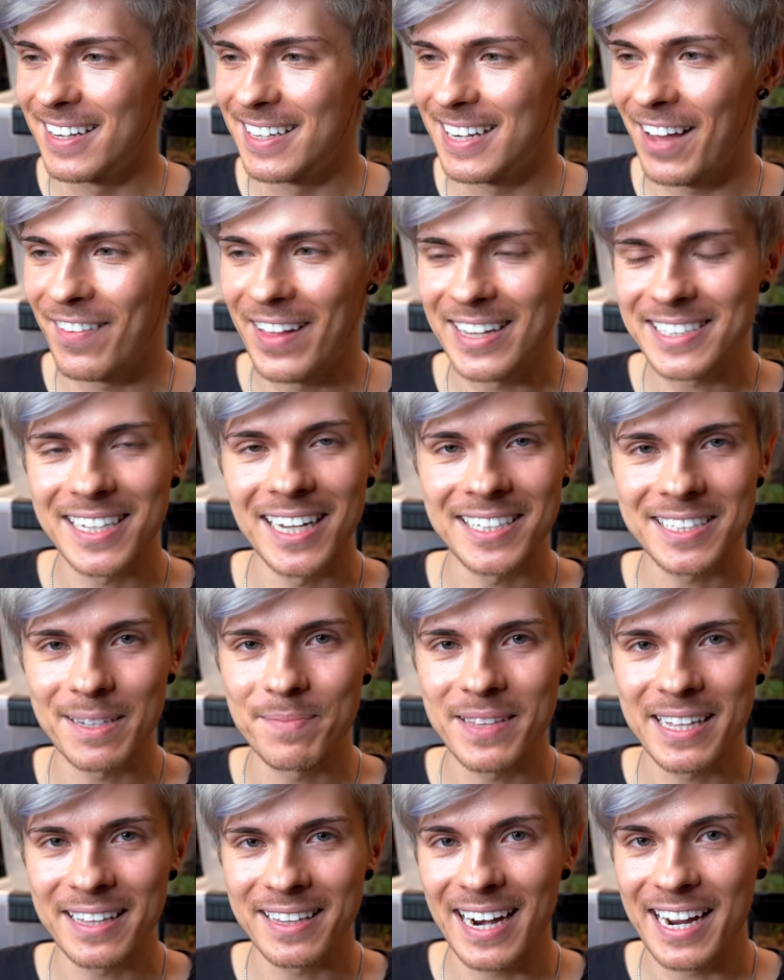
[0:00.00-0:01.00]
Now that's not
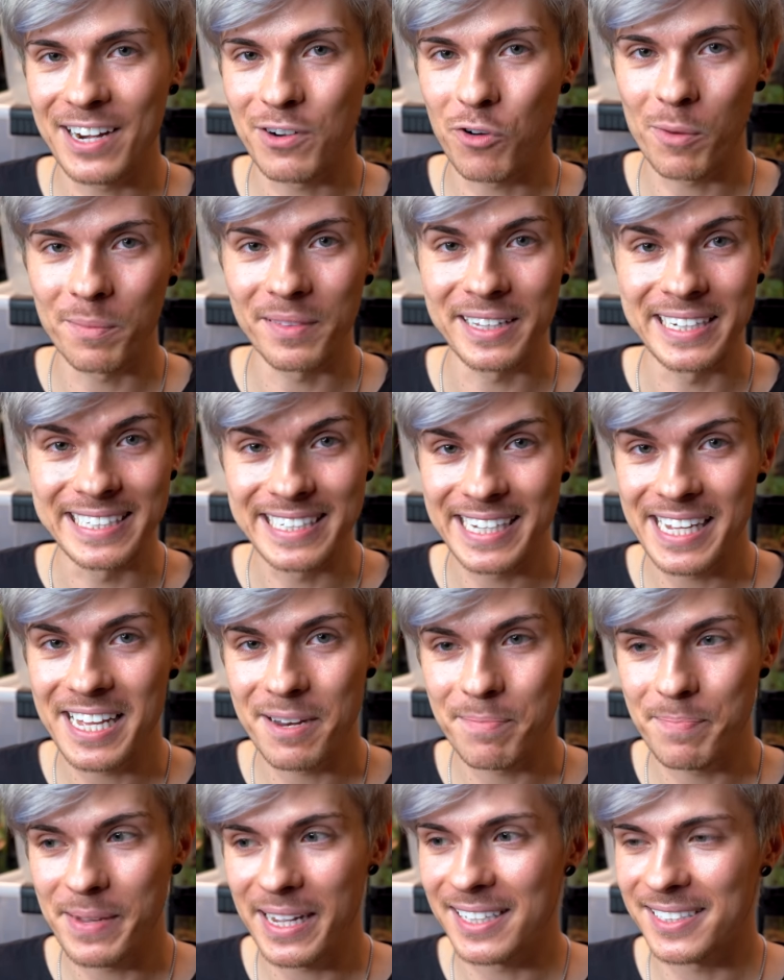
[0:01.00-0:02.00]
something that I normally
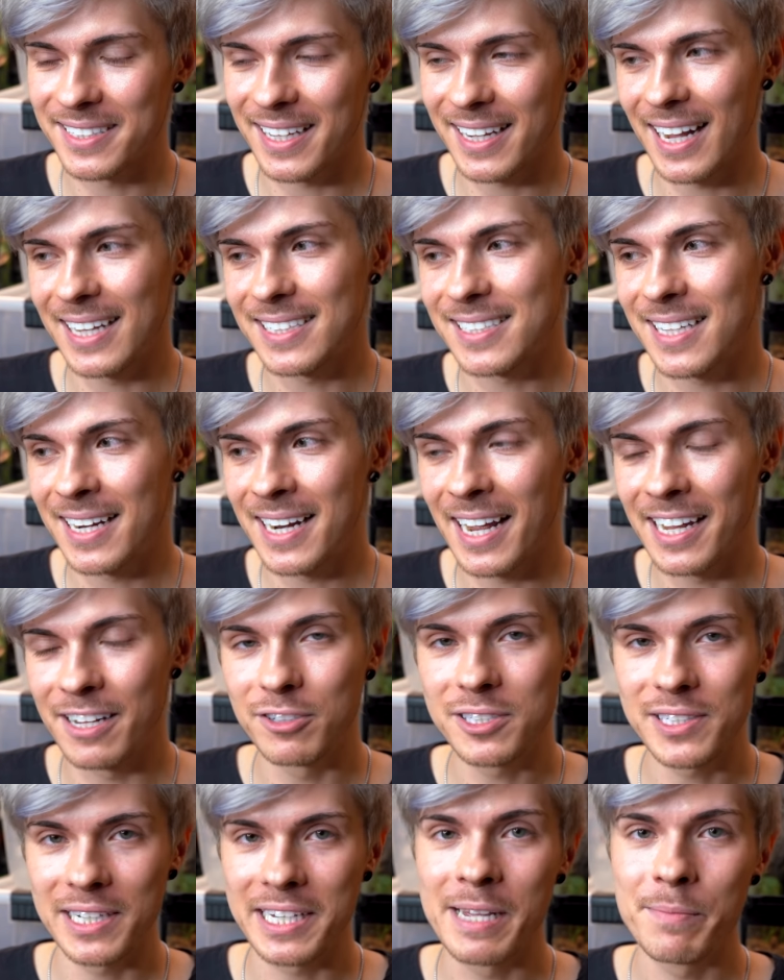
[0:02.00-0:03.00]
did because like I said, I
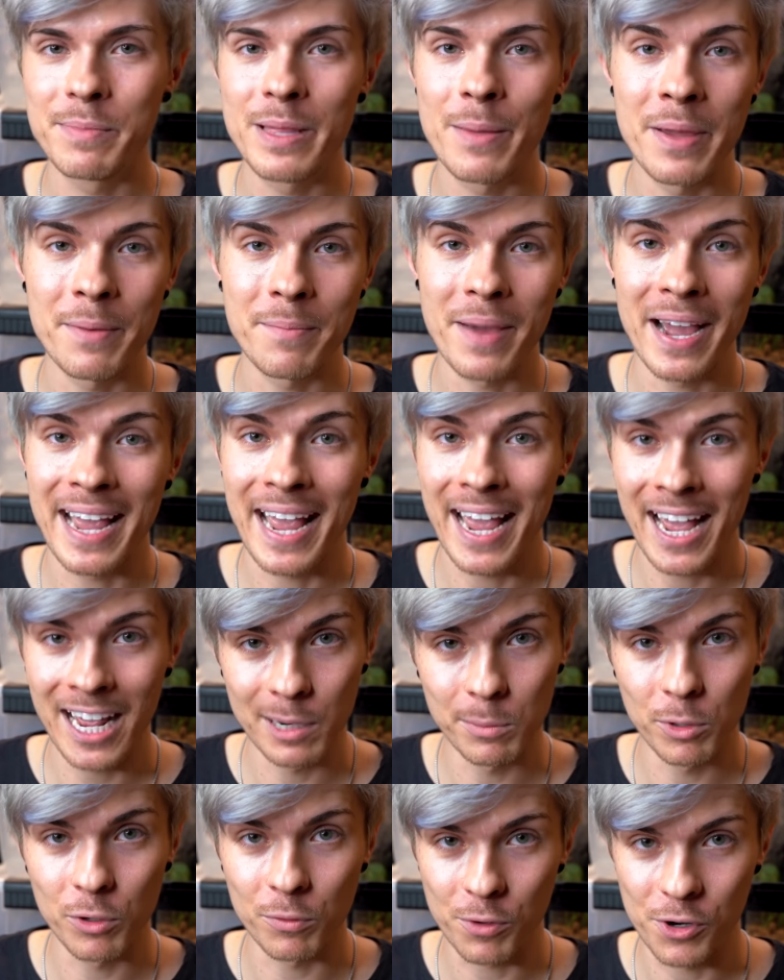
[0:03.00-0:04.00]
used to keep them in my
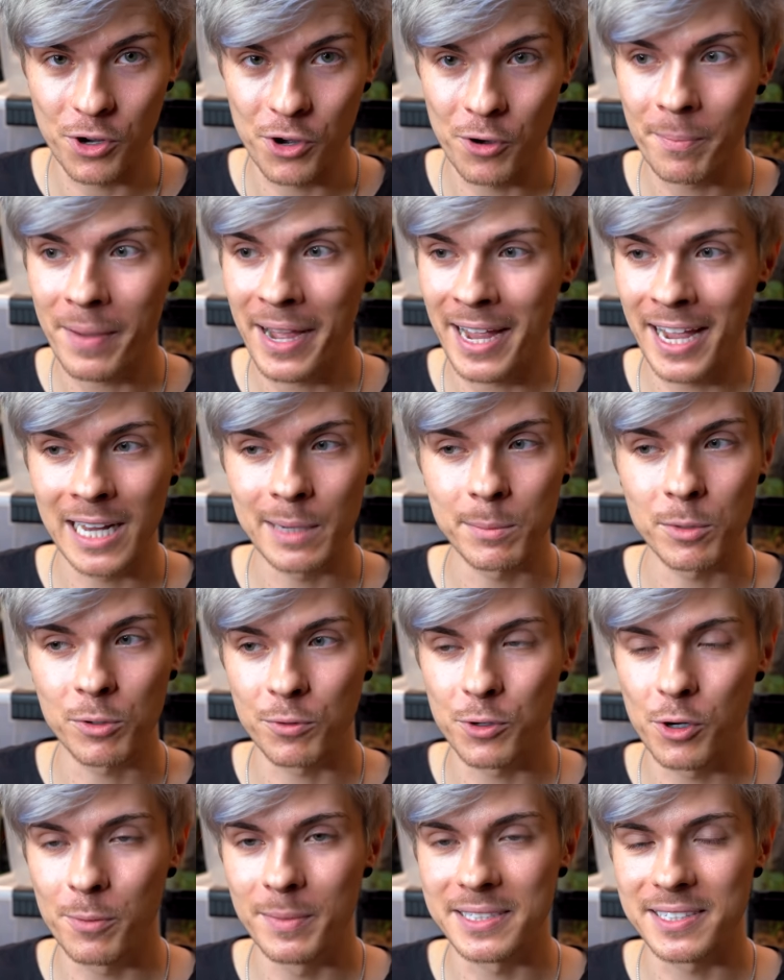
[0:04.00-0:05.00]
animal room. My animal
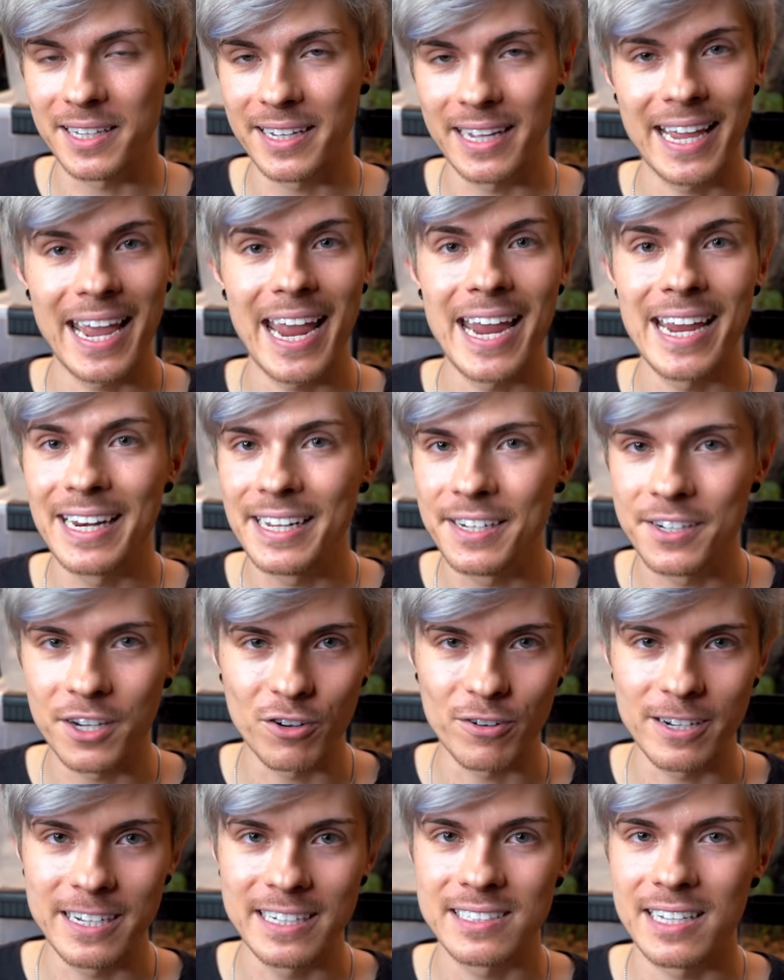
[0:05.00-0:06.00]
room is like eighty
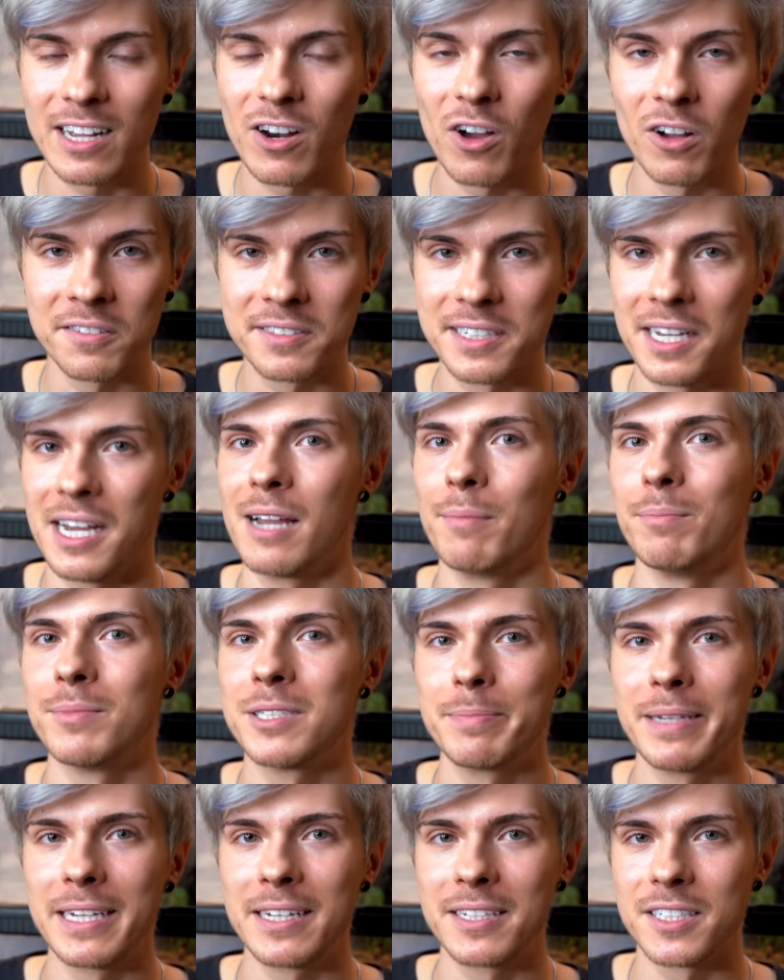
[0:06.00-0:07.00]
degrees at all
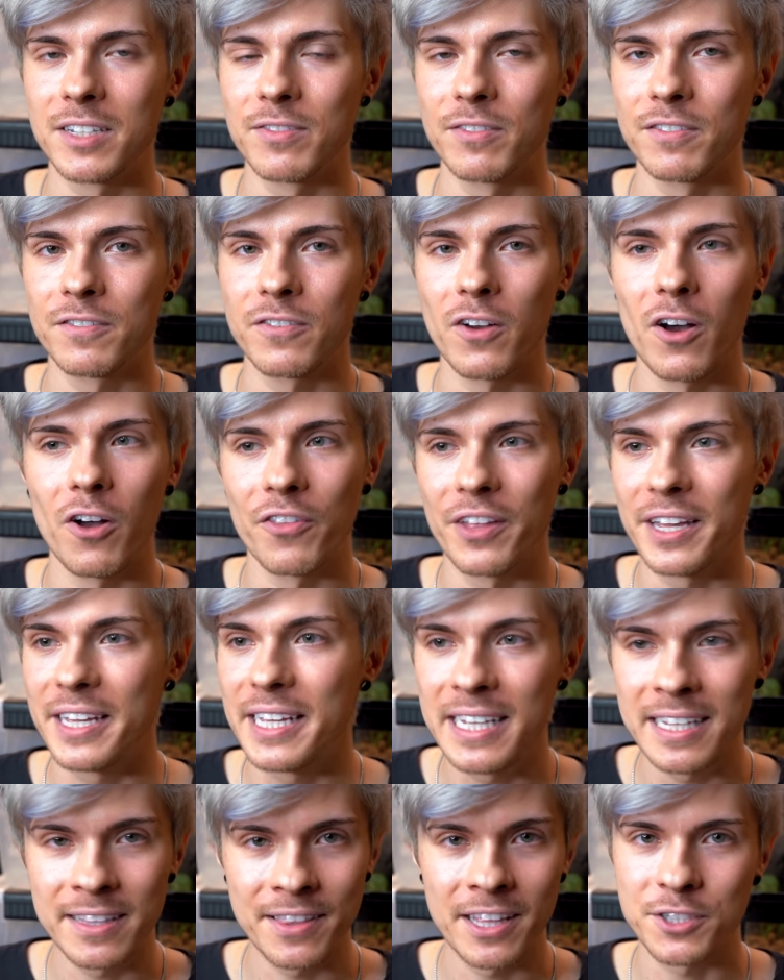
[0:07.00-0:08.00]
times because of all the
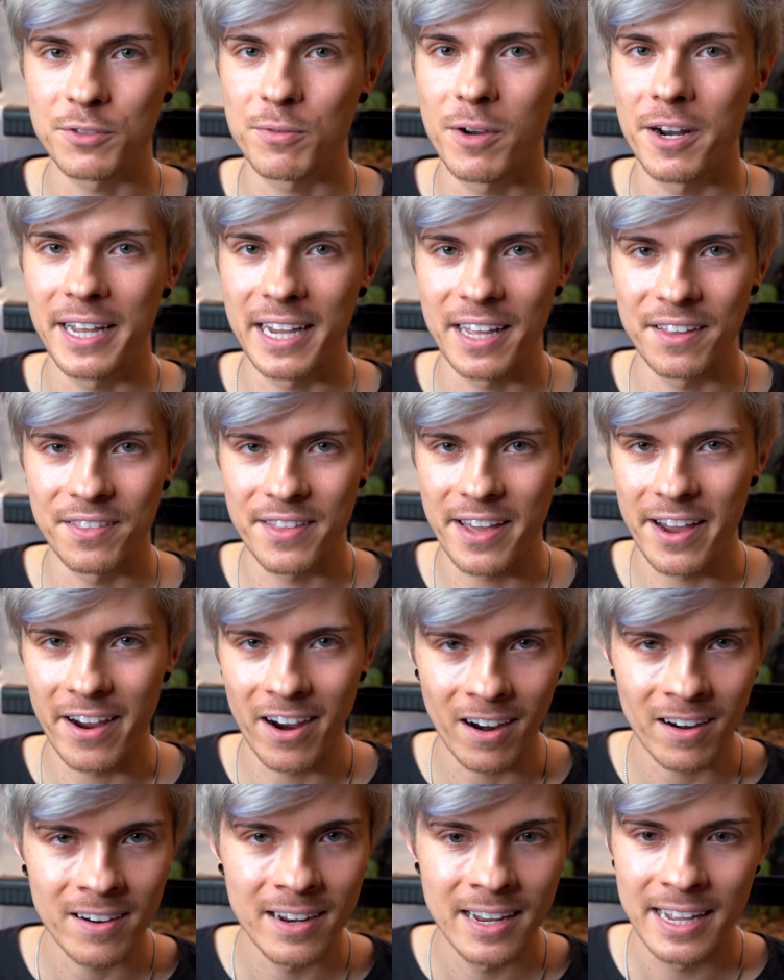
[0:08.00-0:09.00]
heat that's running in
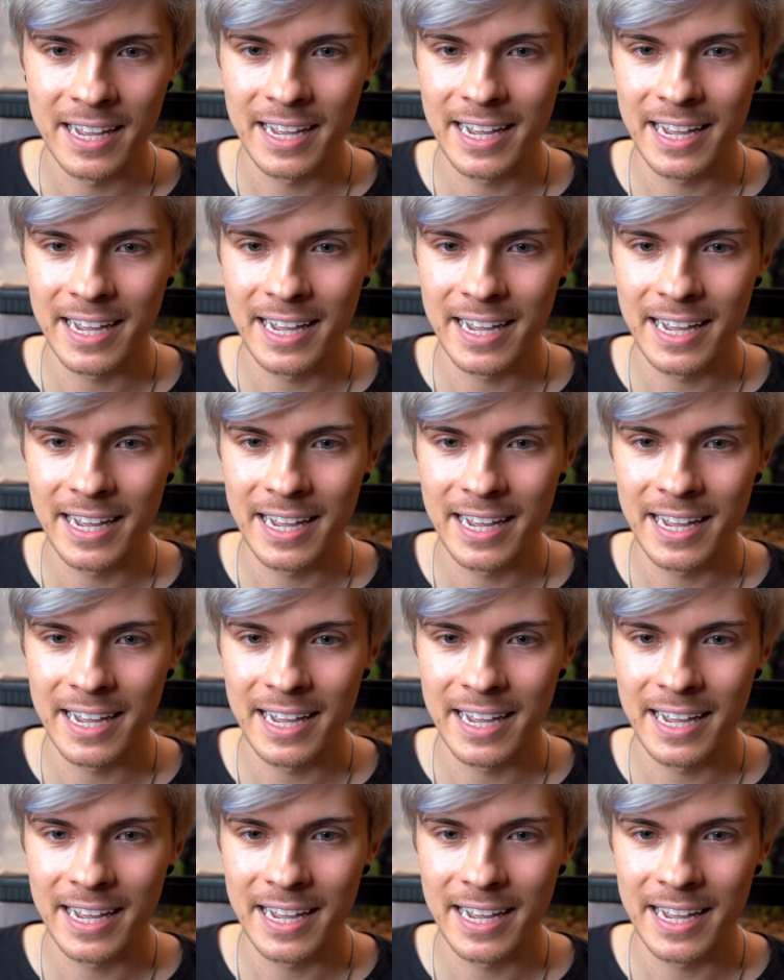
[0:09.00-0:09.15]
there.